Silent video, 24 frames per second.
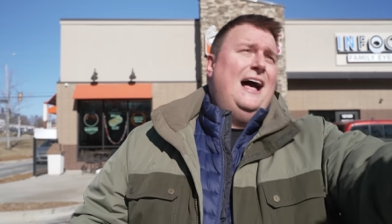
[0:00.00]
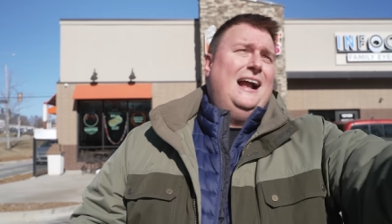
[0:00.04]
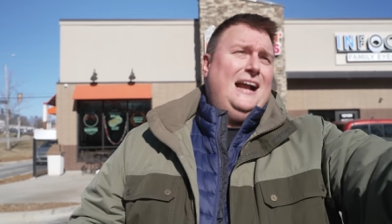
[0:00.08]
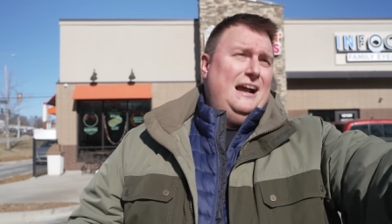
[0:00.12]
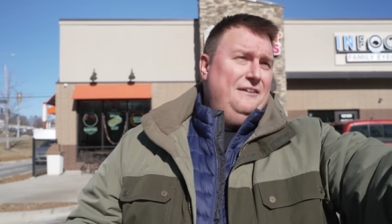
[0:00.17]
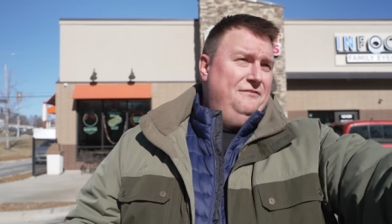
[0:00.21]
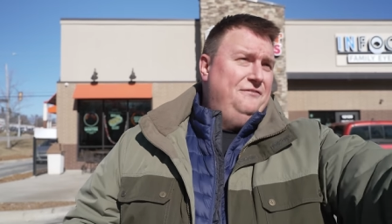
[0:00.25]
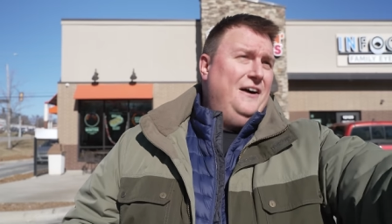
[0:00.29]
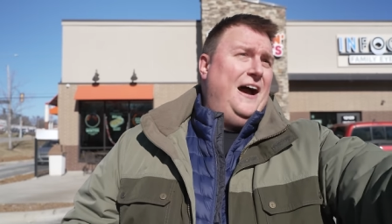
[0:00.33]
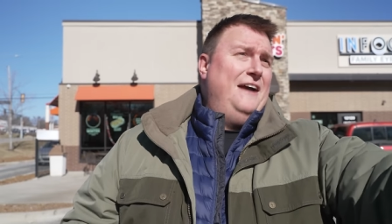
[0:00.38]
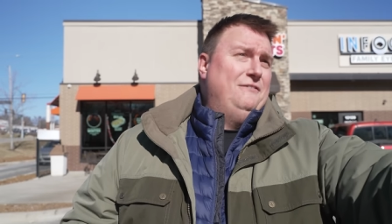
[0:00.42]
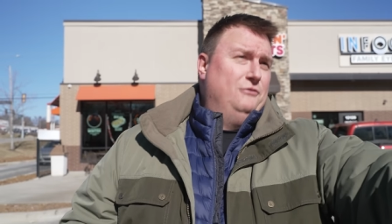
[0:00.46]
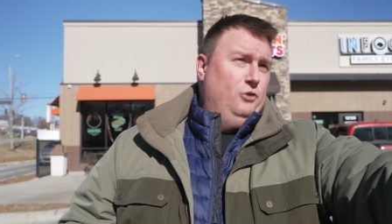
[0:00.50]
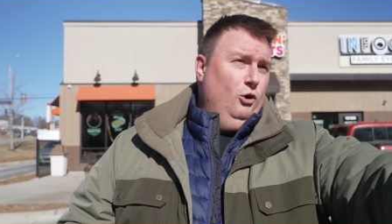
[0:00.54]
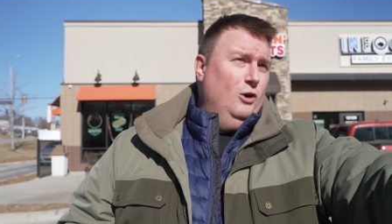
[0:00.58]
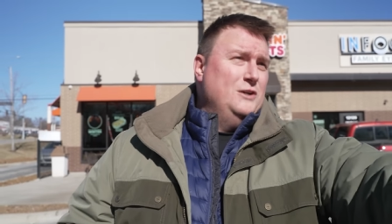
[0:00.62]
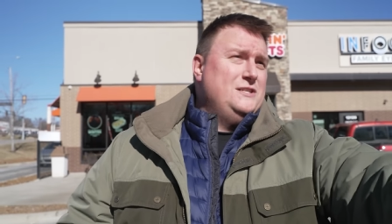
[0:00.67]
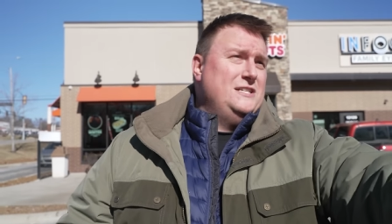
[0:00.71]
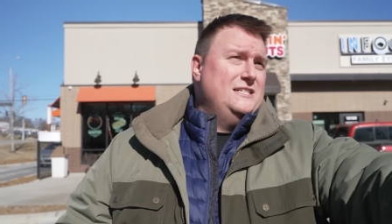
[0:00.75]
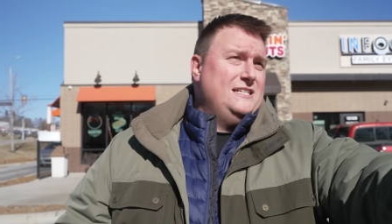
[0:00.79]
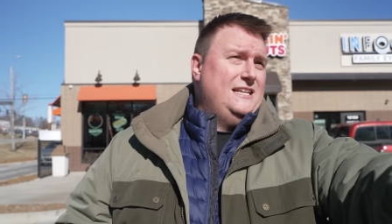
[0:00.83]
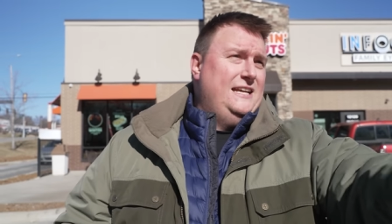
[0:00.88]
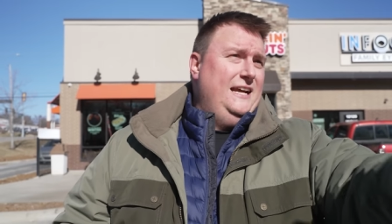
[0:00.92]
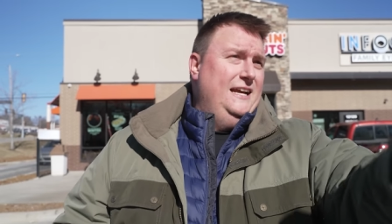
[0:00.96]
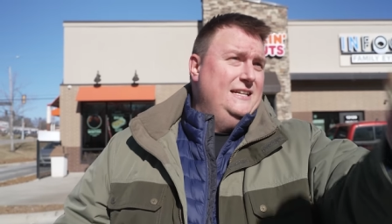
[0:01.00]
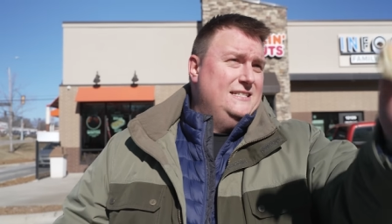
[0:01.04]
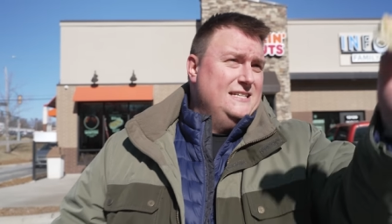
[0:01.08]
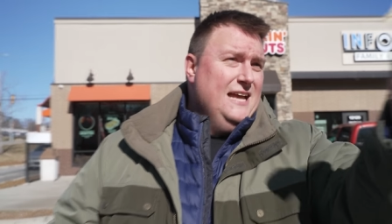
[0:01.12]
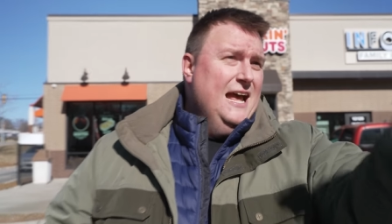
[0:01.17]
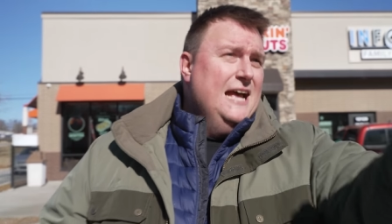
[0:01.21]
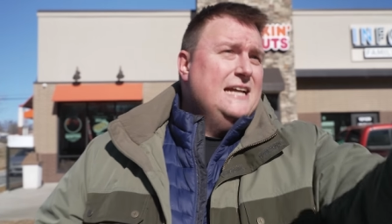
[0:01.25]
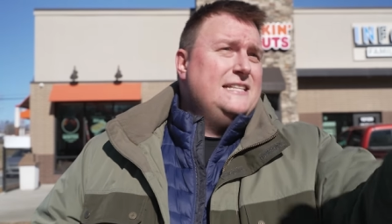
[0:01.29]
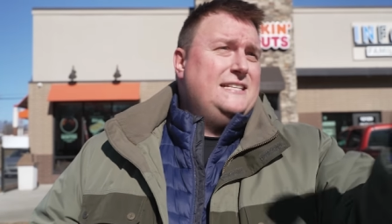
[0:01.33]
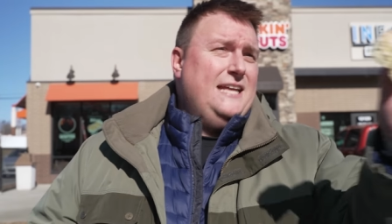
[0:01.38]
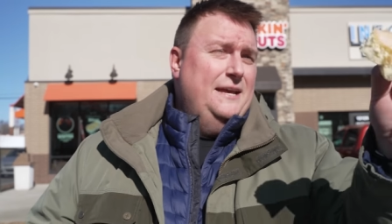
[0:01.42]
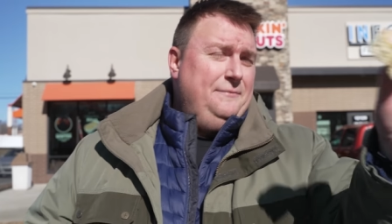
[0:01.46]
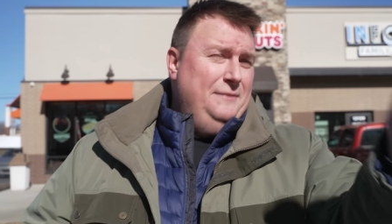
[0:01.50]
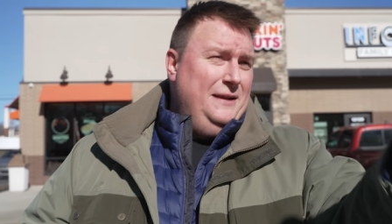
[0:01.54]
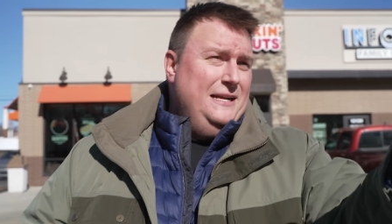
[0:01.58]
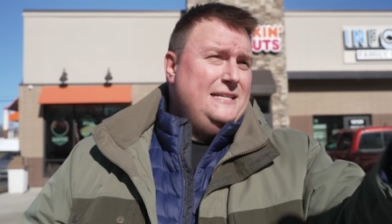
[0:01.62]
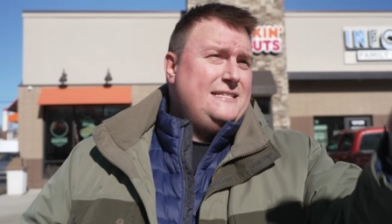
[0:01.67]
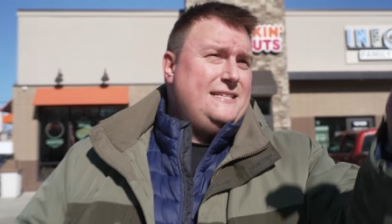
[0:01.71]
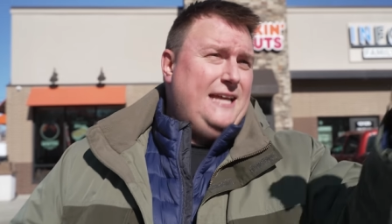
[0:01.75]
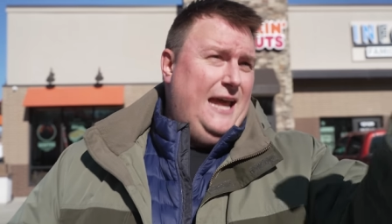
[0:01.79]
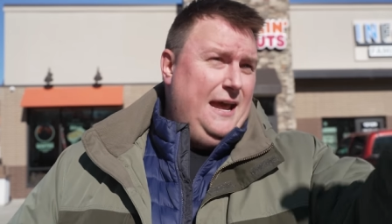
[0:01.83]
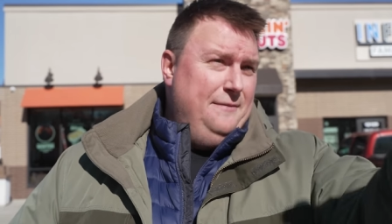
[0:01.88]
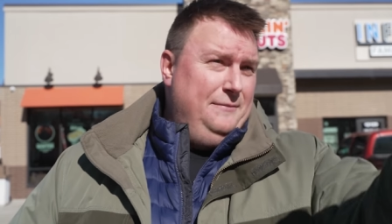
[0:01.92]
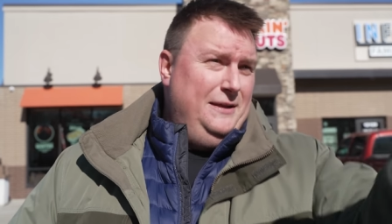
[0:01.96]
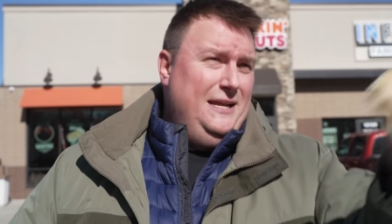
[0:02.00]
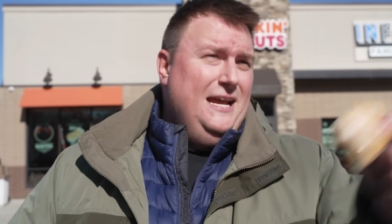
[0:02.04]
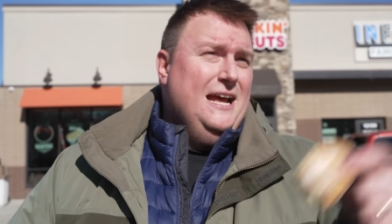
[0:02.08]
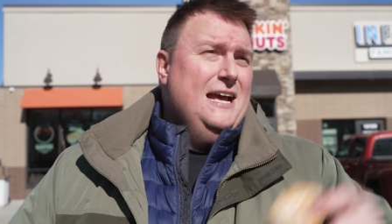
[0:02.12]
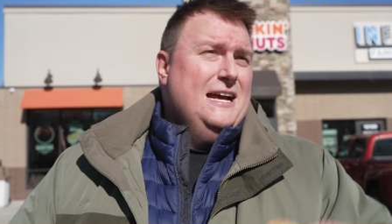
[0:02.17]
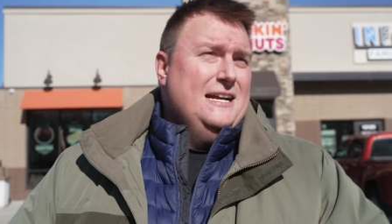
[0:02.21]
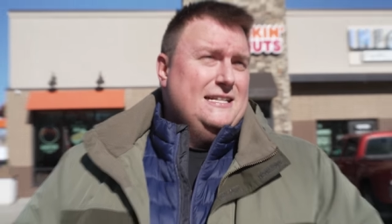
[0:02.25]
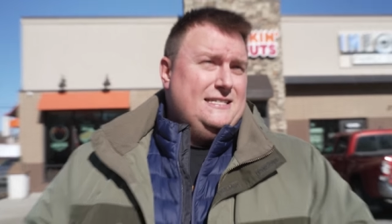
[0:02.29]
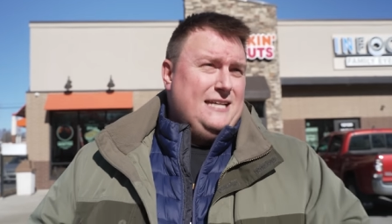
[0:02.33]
I got five gorgeous kids. Timmy, Tammy,